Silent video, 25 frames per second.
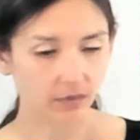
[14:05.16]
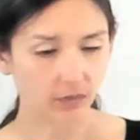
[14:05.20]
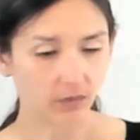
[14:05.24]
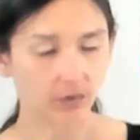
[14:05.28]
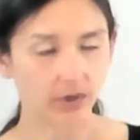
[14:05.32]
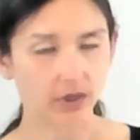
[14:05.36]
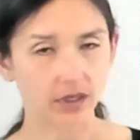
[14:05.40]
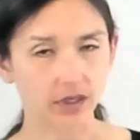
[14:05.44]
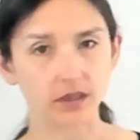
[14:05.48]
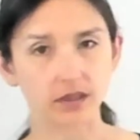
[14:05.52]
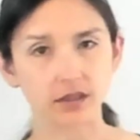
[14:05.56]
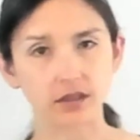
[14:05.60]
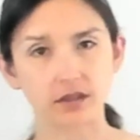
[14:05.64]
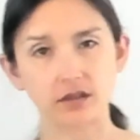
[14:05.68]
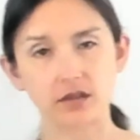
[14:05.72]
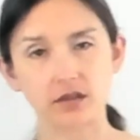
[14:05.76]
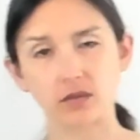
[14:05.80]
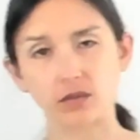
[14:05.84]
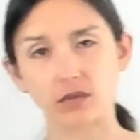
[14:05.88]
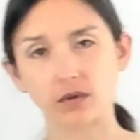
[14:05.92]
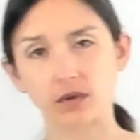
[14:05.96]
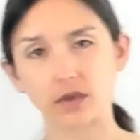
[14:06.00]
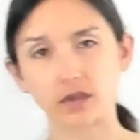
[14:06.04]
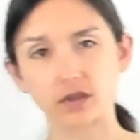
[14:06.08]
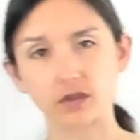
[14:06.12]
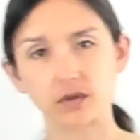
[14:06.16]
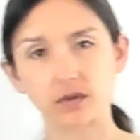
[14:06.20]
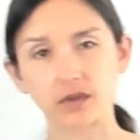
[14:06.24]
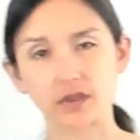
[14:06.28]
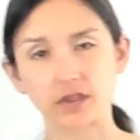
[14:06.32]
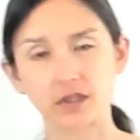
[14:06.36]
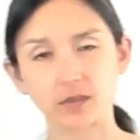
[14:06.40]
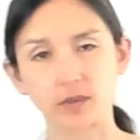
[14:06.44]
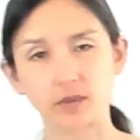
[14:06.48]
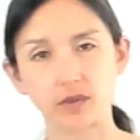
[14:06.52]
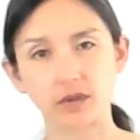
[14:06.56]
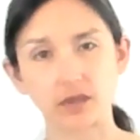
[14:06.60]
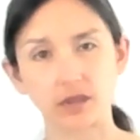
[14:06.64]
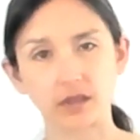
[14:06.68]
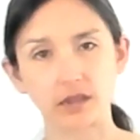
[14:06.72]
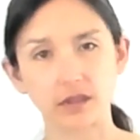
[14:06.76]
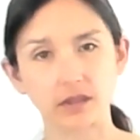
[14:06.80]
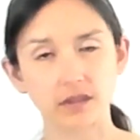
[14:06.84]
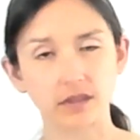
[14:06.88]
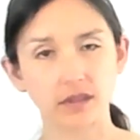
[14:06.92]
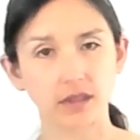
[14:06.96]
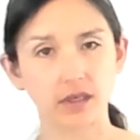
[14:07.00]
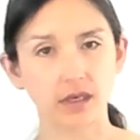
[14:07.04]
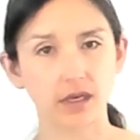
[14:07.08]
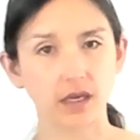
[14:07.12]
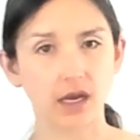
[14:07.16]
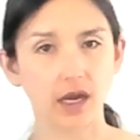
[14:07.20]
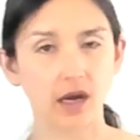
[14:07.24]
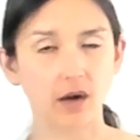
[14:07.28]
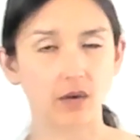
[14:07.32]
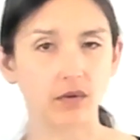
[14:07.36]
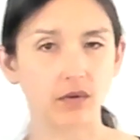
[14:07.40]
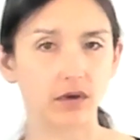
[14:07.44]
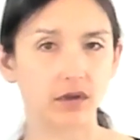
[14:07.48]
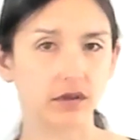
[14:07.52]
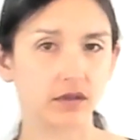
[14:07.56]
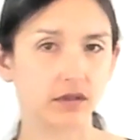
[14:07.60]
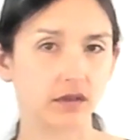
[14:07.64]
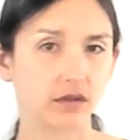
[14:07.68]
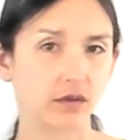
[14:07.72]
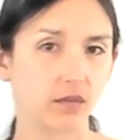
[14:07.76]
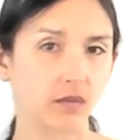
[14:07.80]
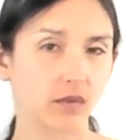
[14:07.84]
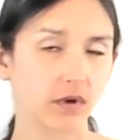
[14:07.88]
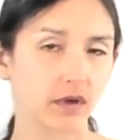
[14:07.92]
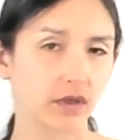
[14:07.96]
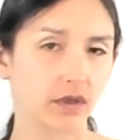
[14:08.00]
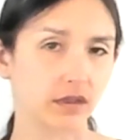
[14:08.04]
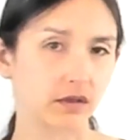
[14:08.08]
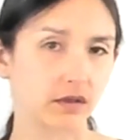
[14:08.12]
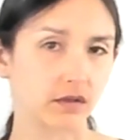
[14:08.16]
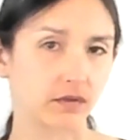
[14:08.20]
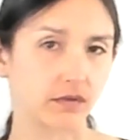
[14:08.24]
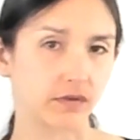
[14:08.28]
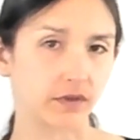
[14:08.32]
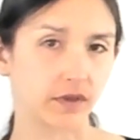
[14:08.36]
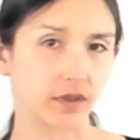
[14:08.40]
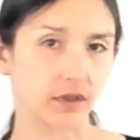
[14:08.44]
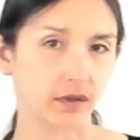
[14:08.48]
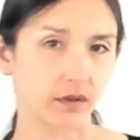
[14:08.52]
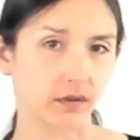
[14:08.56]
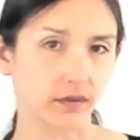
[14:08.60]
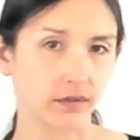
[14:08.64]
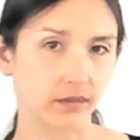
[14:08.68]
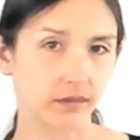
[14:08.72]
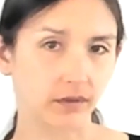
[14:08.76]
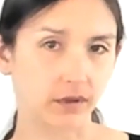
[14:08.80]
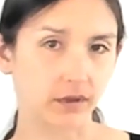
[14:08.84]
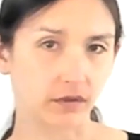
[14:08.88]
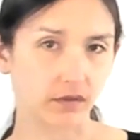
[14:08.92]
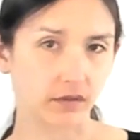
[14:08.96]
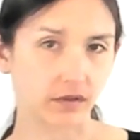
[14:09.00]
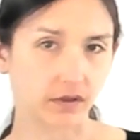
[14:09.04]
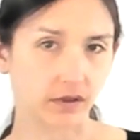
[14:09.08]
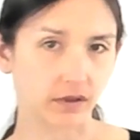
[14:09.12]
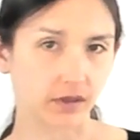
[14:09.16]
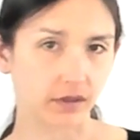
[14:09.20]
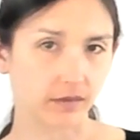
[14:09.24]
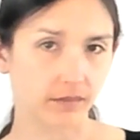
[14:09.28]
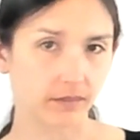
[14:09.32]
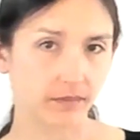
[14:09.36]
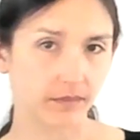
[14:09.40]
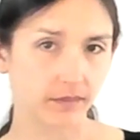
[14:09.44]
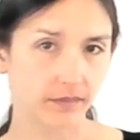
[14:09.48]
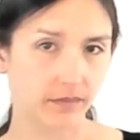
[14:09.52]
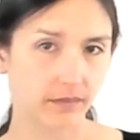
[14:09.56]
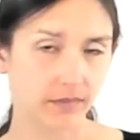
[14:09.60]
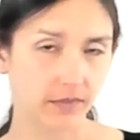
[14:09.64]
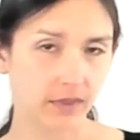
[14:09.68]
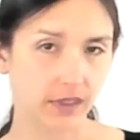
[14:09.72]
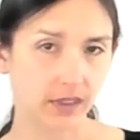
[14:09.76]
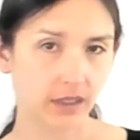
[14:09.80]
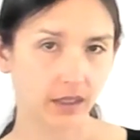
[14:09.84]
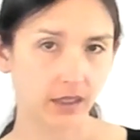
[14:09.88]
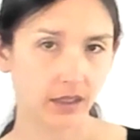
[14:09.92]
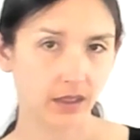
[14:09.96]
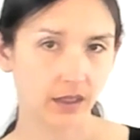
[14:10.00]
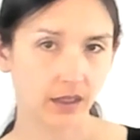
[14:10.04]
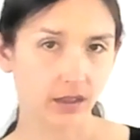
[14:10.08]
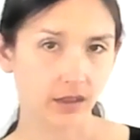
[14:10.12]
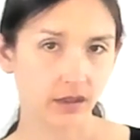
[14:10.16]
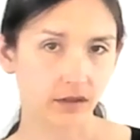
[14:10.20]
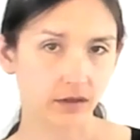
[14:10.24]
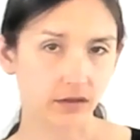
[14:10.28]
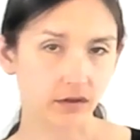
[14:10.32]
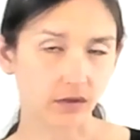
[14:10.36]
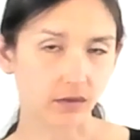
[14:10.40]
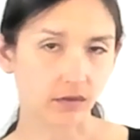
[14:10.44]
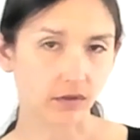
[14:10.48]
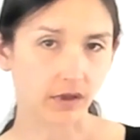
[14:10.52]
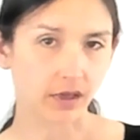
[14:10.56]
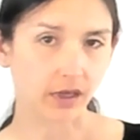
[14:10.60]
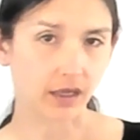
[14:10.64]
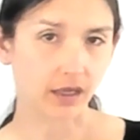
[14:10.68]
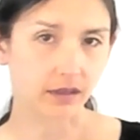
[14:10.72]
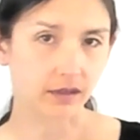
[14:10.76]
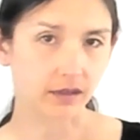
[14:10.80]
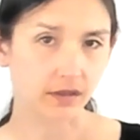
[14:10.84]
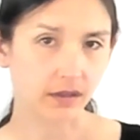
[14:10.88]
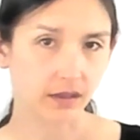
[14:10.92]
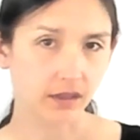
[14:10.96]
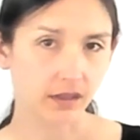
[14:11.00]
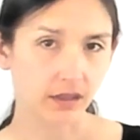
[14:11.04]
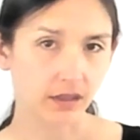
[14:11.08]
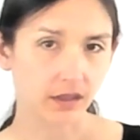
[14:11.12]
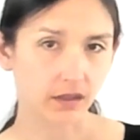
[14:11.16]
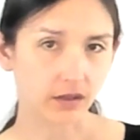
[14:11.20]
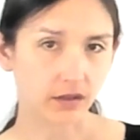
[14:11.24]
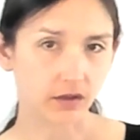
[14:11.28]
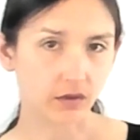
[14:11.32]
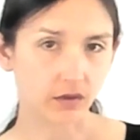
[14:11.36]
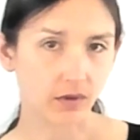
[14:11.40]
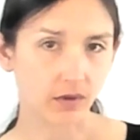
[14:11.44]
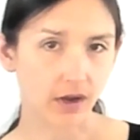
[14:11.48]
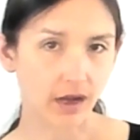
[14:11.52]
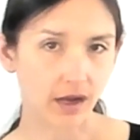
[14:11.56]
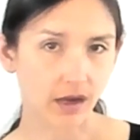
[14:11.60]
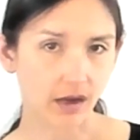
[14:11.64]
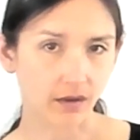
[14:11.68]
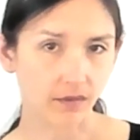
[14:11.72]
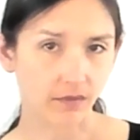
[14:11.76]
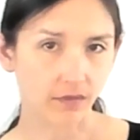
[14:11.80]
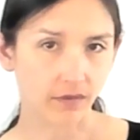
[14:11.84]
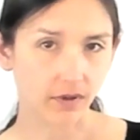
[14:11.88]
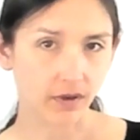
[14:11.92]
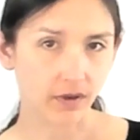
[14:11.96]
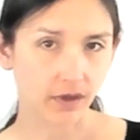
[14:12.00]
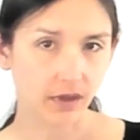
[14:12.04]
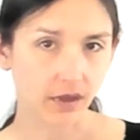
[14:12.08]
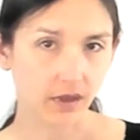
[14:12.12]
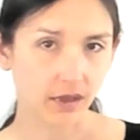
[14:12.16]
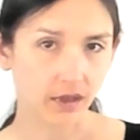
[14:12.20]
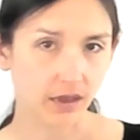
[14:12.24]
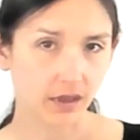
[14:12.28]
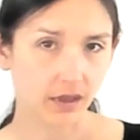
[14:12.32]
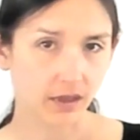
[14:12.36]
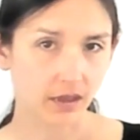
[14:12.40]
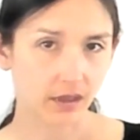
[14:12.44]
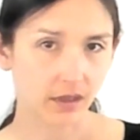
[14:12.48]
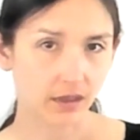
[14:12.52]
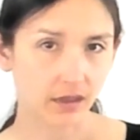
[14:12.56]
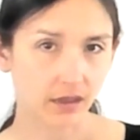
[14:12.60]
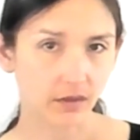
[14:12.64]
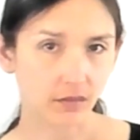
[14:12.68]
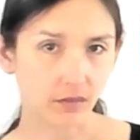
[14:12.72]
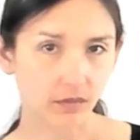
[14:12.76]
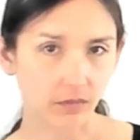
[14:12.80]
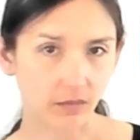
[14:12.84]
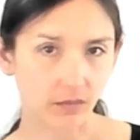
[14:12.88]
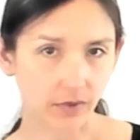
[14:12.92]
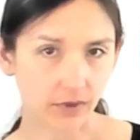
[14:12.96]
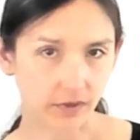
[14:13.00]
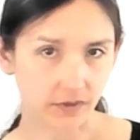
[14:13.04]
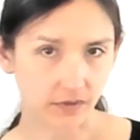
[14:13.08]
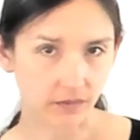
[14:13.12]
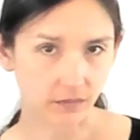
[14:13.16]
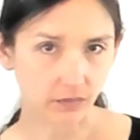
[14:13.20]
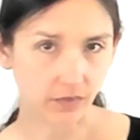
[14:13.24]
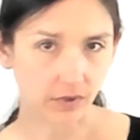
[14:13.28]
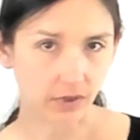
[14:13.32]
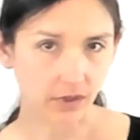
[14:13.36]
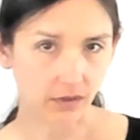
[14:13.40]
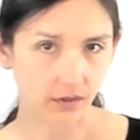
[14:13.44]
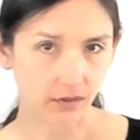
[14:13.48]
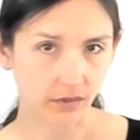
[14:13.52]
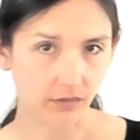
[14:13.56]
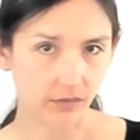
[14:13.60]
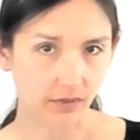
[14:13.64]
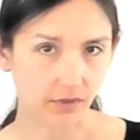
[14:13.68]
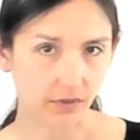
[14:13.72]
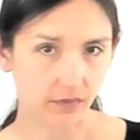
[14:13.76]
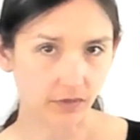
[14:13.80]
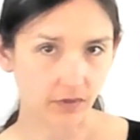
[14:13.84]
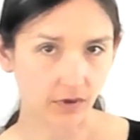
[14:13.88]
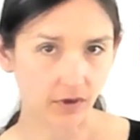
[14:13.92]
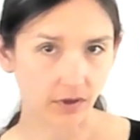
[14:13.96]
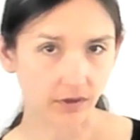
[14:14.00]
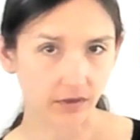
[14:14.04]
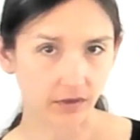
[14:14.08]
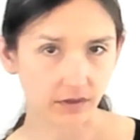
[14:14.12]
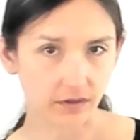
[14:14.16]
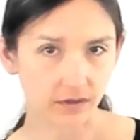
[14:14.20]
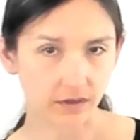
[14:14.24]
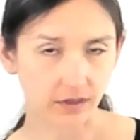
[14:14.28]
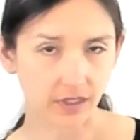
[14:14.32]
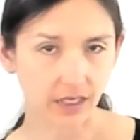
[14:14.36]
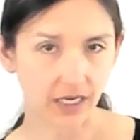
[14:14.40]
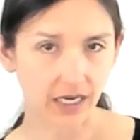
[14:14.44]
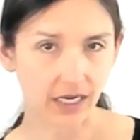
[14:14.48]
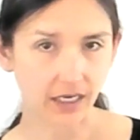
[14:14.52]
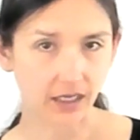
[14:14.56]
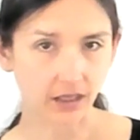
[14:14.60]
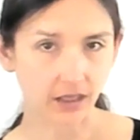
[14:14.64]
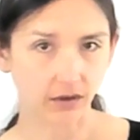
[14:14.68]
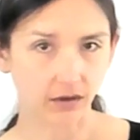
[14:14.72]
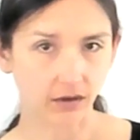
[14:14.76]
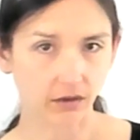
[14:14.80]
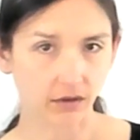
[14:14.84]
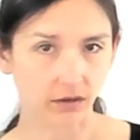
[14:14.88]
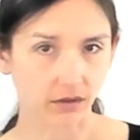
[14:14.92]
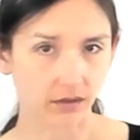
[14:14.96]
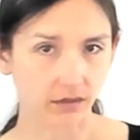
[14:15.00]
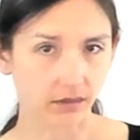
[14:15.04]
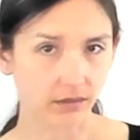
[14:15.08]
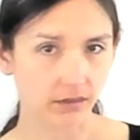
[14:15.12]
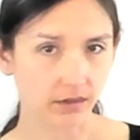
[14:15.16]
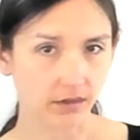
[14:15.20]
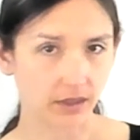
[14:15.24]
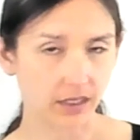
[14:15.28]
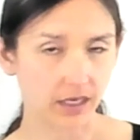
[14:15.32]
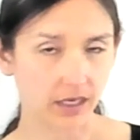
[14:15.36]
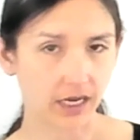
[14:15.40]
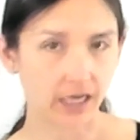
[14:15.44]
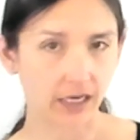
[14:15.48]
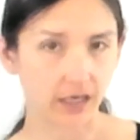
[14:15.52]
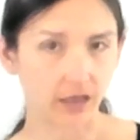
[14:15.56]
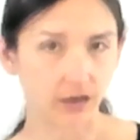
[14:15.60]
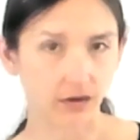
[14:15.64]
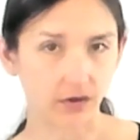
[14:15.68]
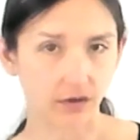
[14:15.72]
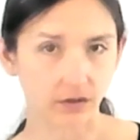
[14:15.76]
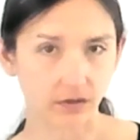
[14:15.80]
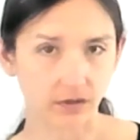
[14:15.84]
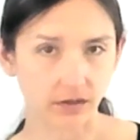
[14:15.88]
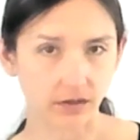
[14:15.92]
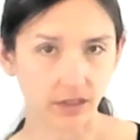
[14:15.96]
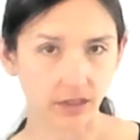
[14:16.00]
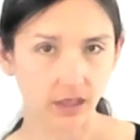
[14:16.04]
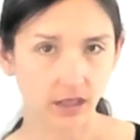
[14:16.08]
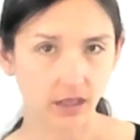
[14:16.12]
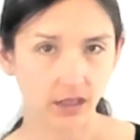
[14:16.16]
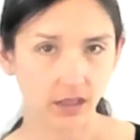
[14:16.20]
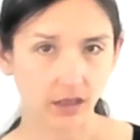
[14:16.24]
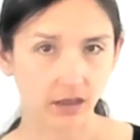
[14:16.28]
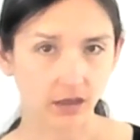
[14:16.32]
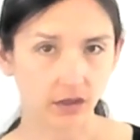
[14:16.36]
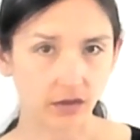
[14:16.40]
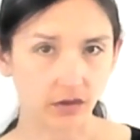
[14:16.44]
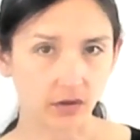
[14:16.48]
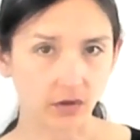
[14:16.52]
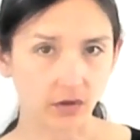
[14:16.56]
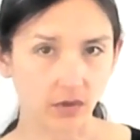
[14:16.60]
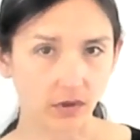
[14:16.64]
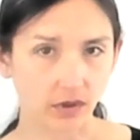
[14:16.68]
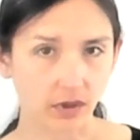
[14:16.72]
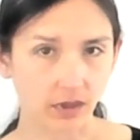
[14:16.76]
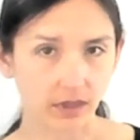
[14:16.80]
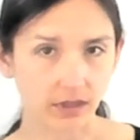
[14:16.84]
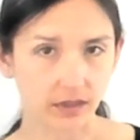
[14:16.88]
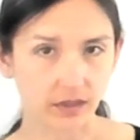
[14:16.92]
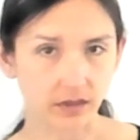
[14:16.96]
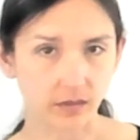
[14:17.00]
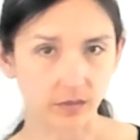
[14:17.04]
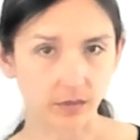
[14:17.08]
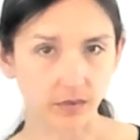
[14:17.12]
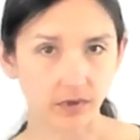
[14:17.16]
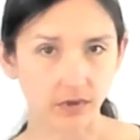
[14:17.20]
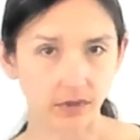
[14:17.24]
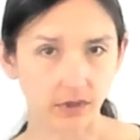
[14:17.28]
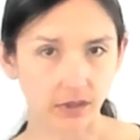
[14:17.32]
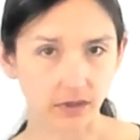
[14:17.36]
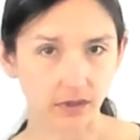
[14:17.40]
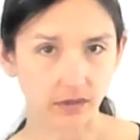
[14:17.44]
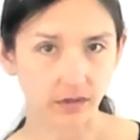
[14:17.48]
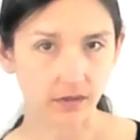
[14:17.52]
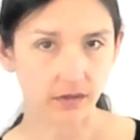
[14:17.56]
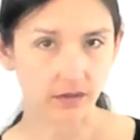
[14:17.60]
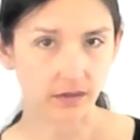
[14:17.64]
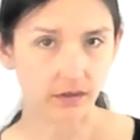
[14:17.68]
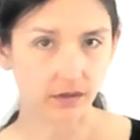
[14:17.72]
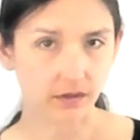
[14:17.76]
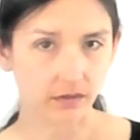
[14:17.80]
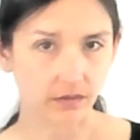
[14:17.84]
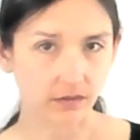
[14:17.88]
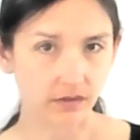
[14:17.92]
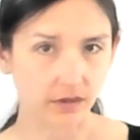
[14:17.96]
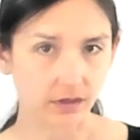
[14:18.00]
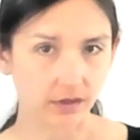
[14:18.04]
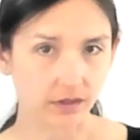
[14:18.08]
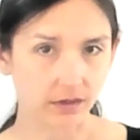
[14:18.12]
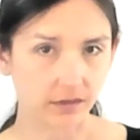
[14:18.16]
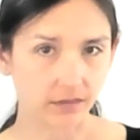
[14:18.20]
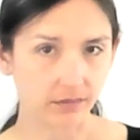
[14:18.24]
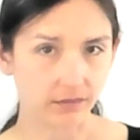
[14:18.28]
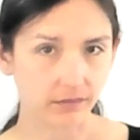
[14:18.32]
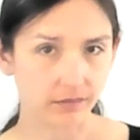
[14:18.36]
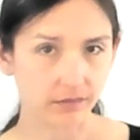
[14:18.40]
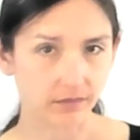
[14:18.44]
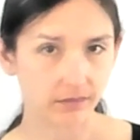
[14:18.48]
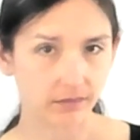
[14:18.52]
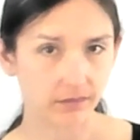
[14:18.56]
what it is you want to experience and how it is you want to feel, you see. So that you have, we, we, we have called this an anchor. It anchors your experience, you see.